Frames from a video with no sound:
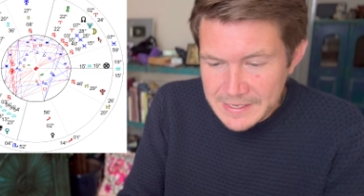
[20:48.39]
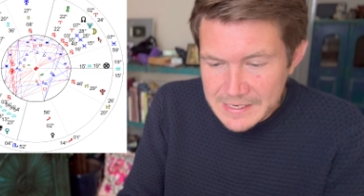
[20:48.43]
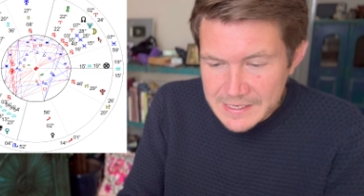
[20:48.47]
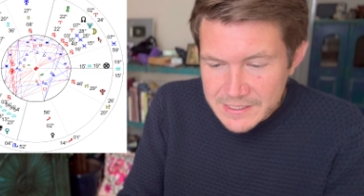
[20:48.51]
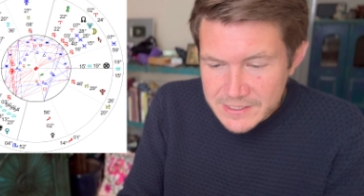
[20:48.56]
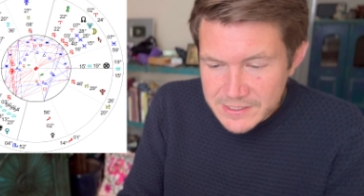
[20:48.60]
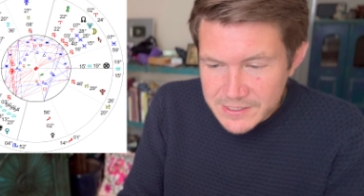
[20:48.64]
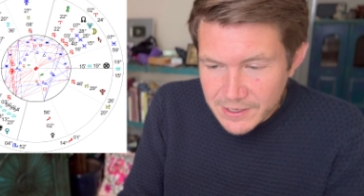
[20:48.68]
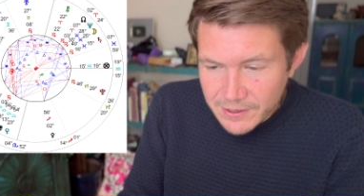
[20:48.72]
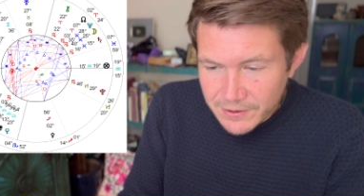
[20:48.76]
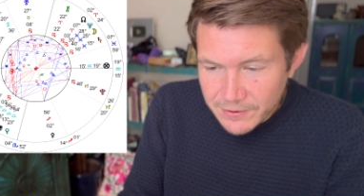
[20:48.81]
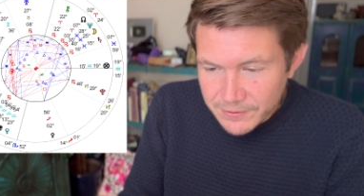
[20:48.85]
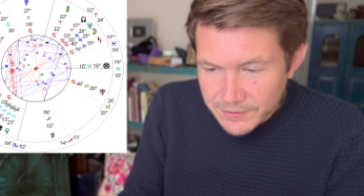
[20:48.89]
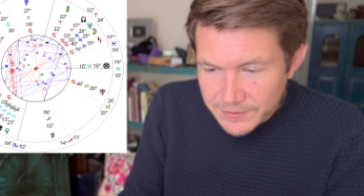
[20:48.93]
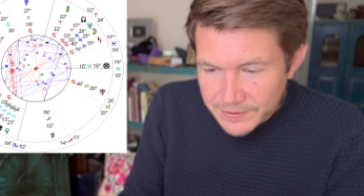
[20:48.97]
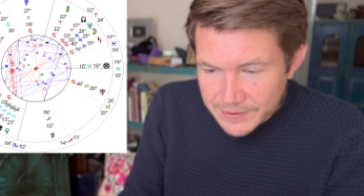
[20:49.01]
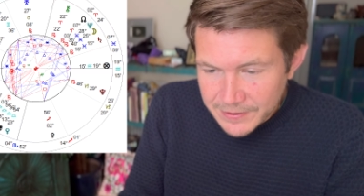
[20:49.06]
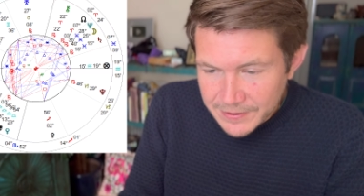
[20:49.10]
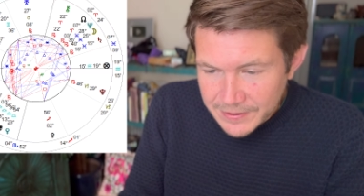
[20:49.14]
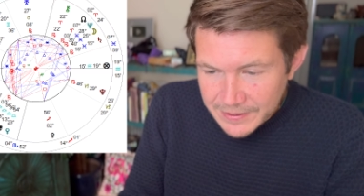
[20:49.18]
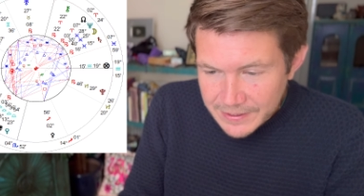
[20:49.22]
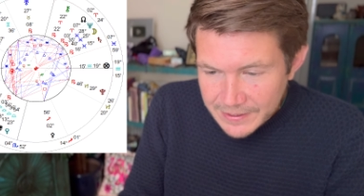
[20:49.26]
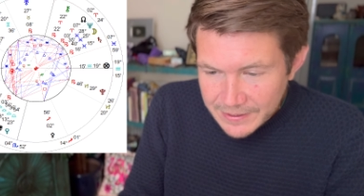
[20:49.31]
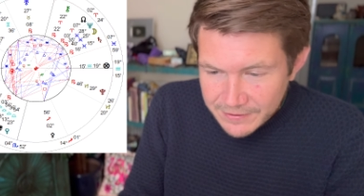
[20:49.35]
So
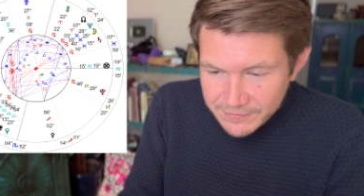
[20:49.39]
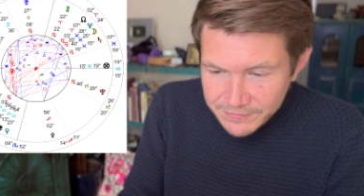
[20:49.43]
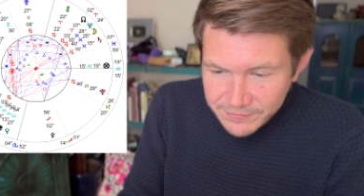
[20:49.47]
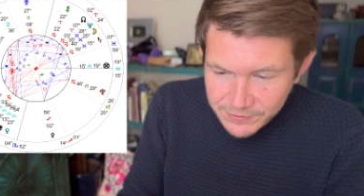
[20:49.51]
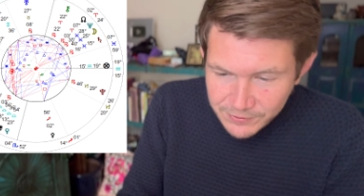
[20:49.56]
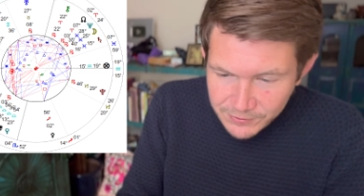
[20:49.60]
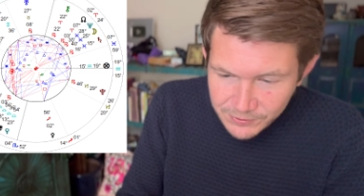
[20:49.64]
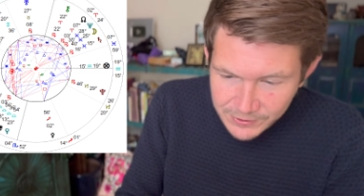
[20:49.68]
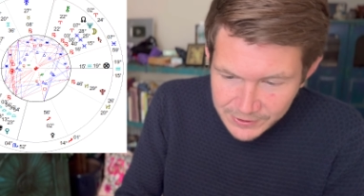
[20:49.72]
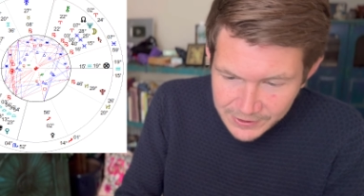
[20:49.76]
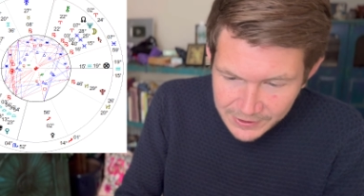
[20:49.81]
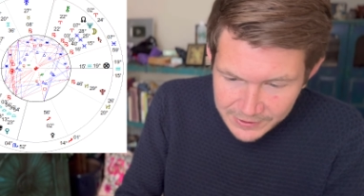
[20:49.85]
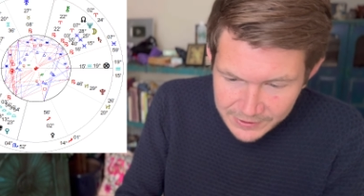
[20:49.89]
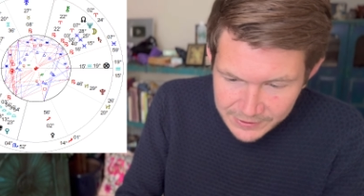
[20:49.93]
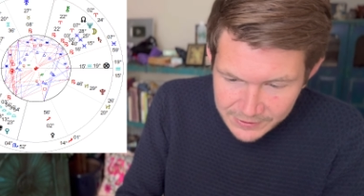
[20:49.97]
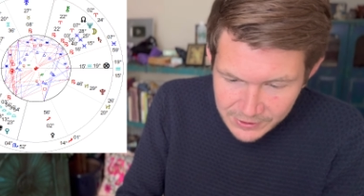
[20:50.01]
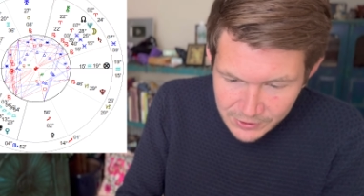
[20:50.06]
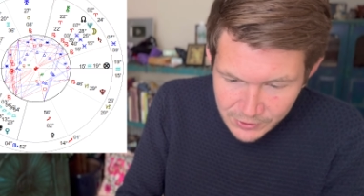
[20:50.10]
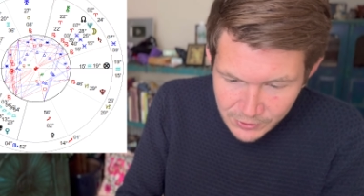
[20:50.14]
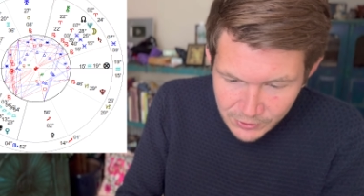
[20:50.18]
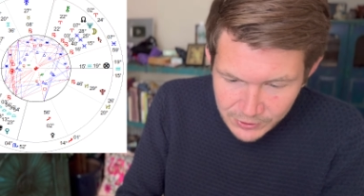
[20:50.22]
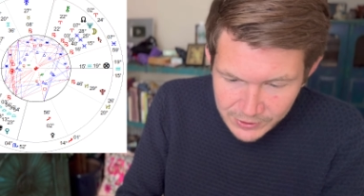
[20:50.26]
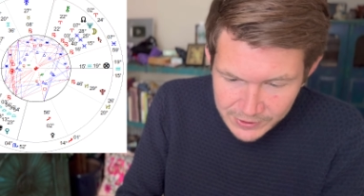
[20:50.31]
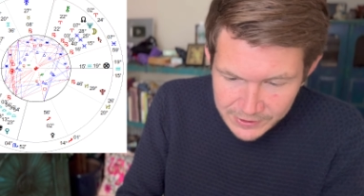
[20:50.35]
if you kind of
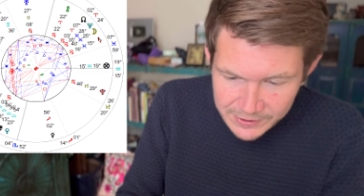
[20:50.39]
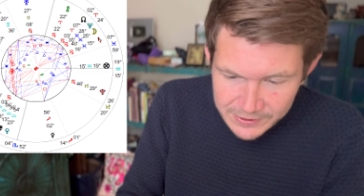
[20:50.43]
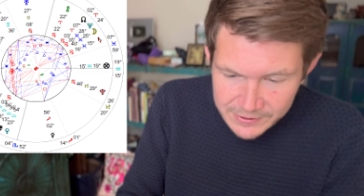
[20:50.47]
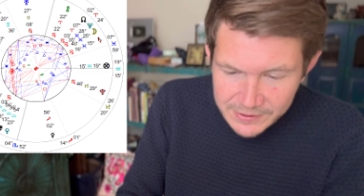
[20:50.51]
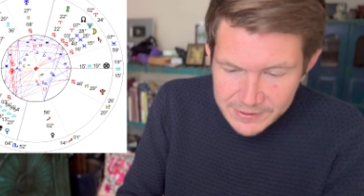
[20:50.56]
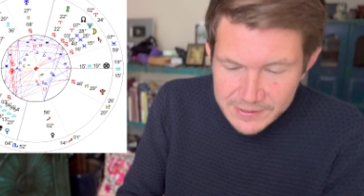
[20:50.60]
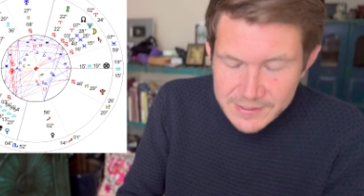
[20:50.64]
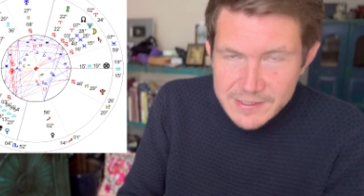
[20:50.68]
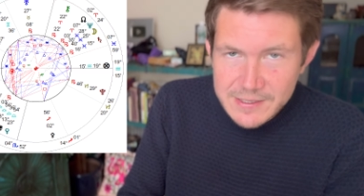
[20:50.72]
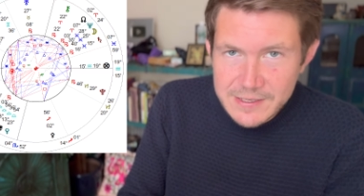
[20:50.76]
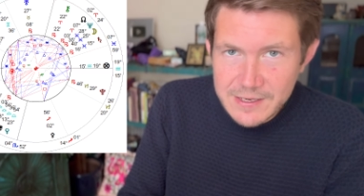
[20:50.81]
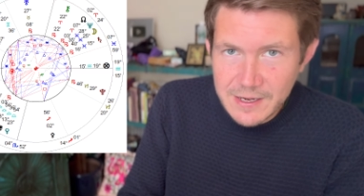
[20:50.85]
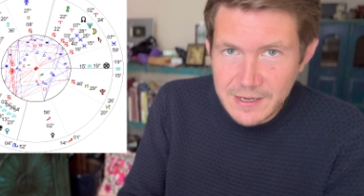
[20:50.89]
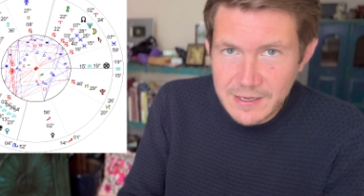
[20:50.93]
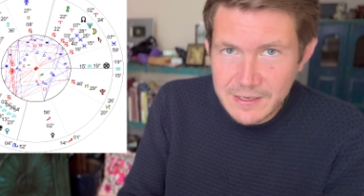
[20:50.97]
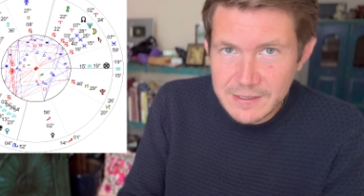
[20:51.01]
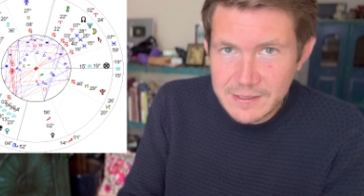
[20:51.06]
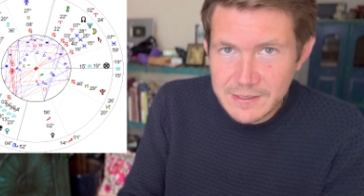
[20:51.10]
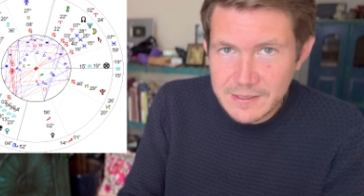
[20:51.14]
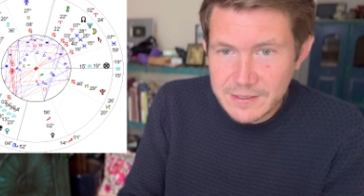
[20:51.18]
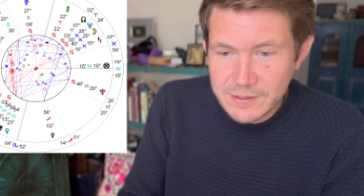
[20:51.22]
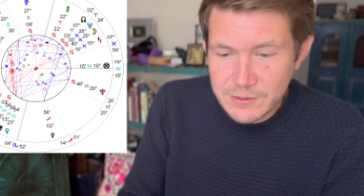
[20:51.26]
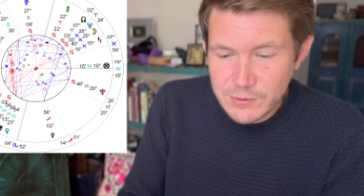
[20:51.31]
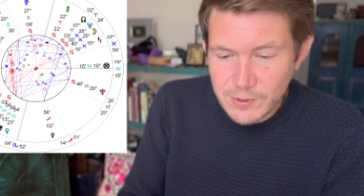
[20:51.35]
look at the
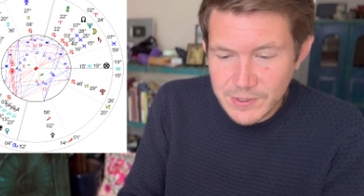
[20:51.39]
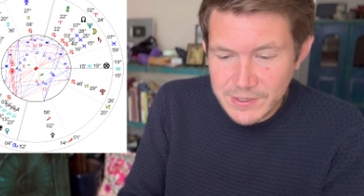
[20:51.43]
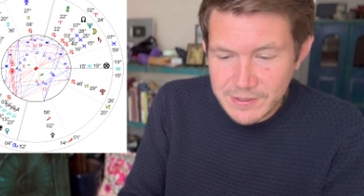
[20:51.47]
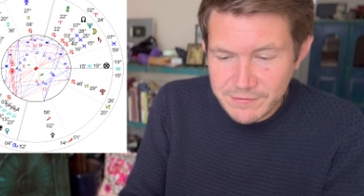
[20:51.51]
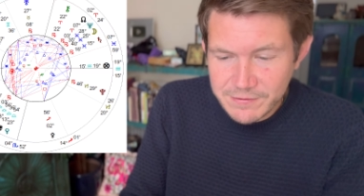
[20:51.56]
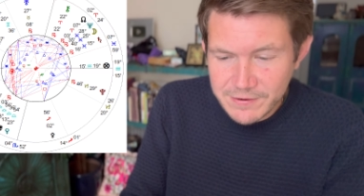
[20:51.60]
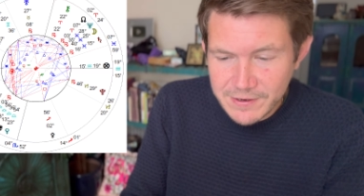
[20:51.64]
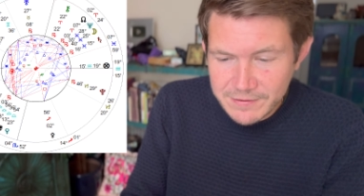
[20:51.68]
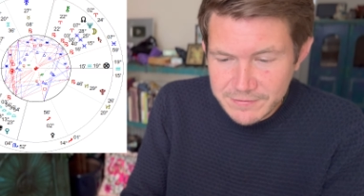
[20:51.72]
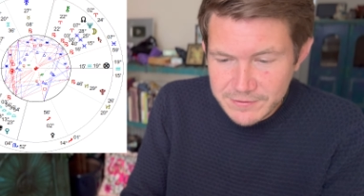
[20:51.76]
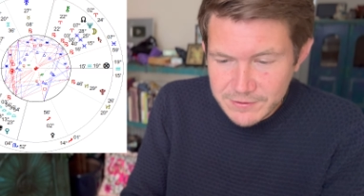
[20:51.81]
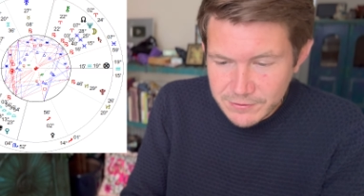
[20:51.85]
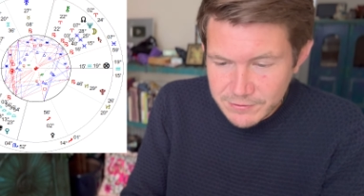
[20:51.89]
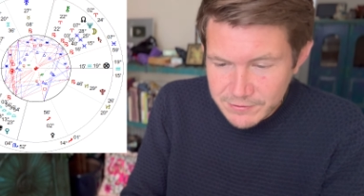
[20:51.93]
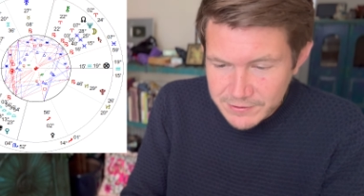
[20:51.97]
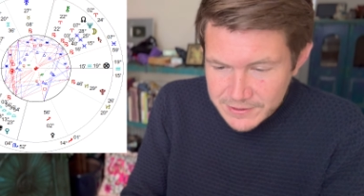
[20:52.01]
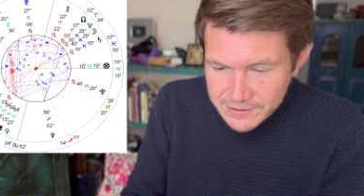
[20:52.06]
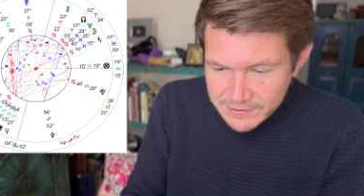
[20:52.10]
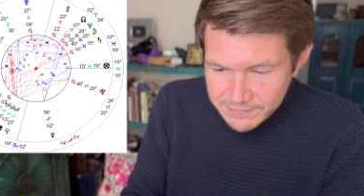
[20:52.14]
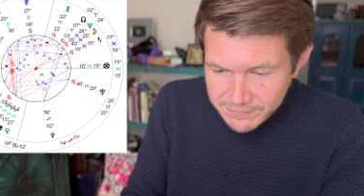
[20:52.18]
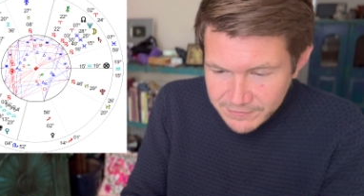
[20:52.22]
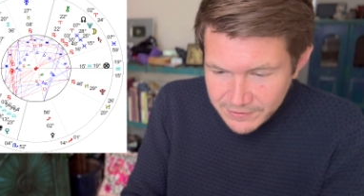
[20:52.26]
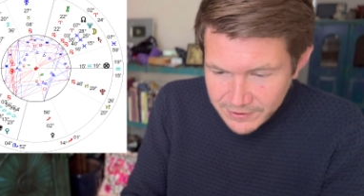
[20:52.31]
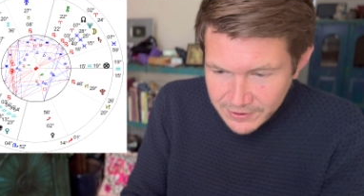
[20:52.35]
sun at 25 degrees
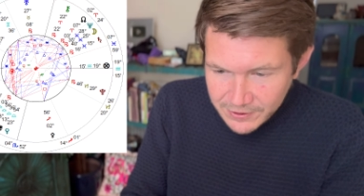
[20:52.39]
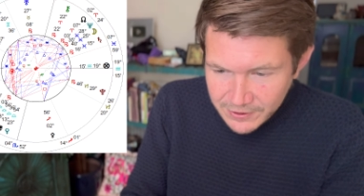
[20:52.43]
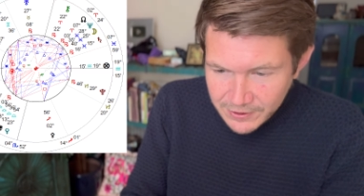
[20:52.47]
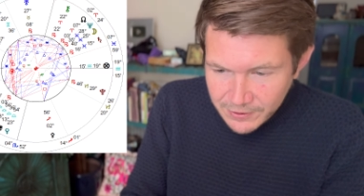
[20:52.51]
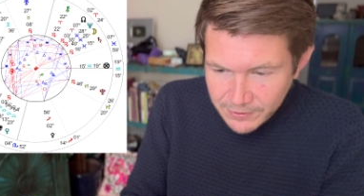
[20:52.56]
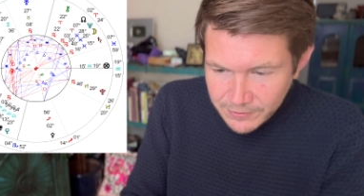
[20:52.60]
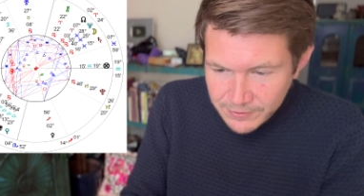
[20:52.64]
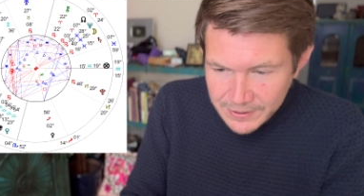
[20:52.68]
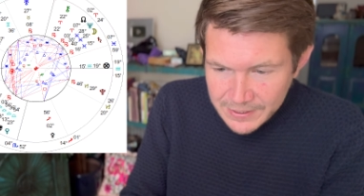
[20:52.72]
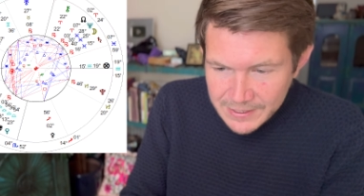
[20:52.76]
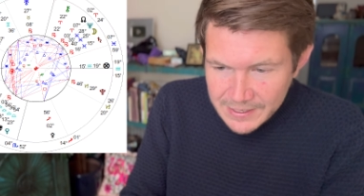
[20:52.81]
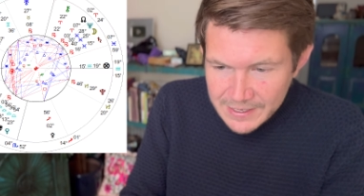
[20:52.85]
in Virgo,